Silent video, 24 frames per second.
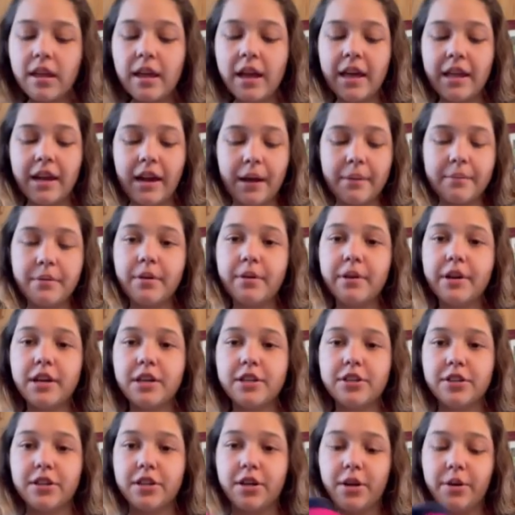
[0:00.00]
And I'm going
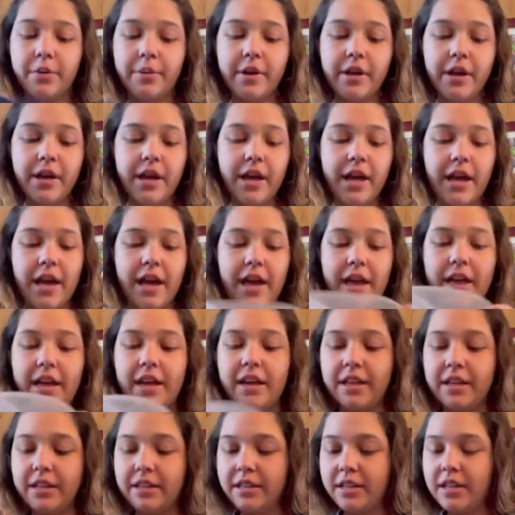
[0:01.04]
to go
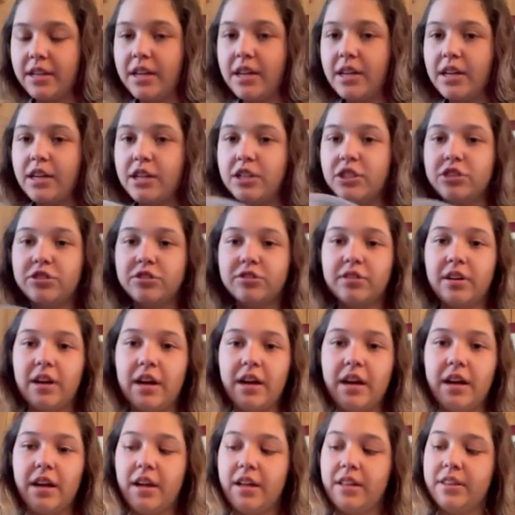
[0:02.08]
and
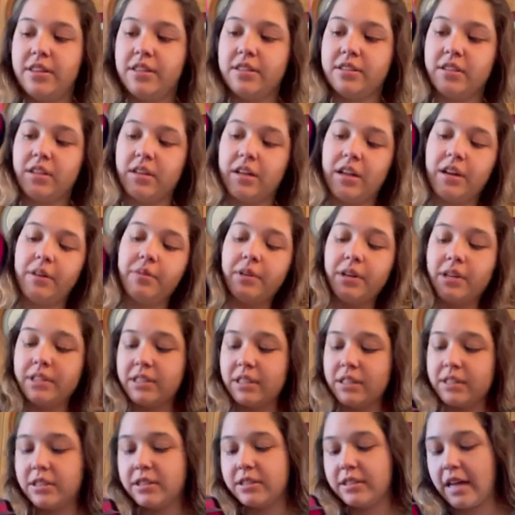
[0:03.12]
try this on. I don't want
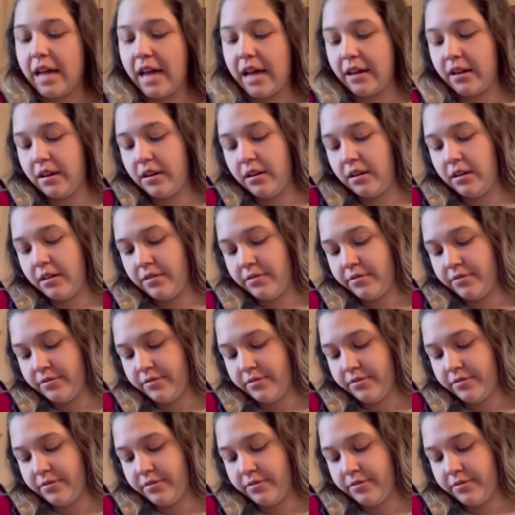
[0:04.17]
to take the tag off